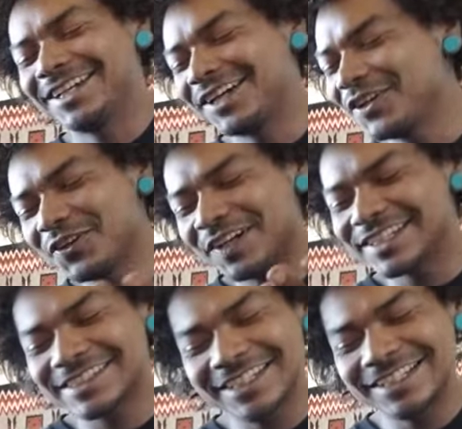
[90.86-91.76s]
I don't know why I
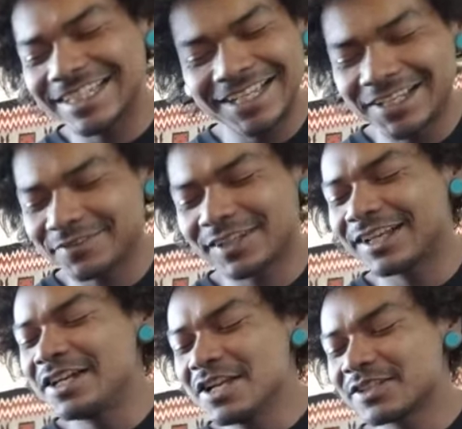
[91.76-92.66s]
said eh.
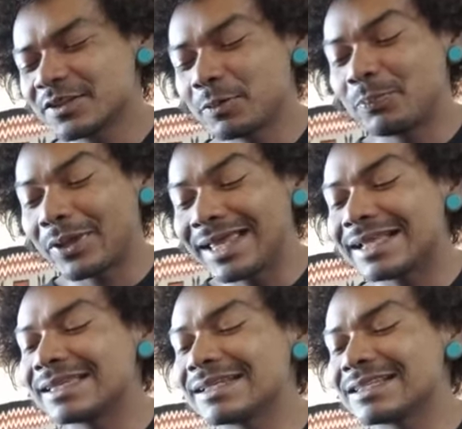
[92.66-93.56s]
So
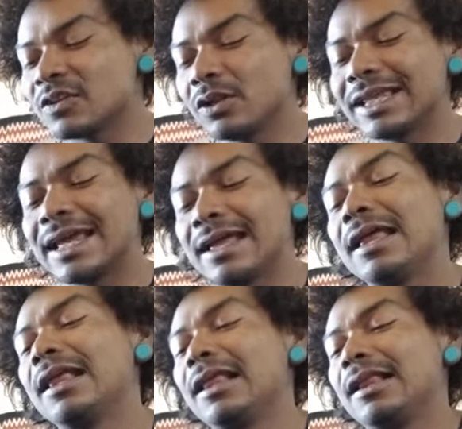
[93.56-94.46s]
bed is old, yeah.
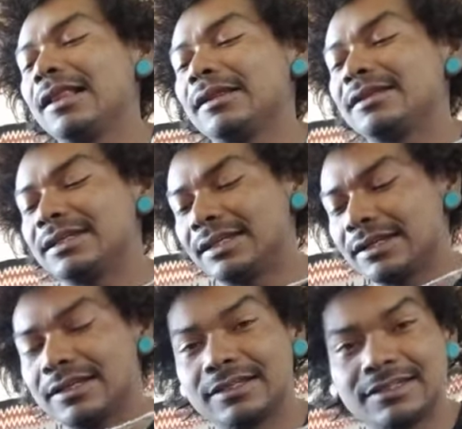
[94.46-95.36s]
D,
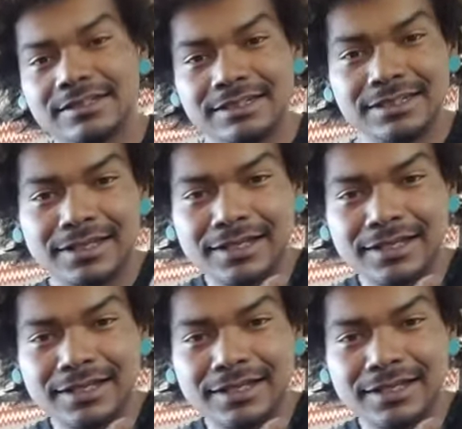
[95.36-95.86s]
D,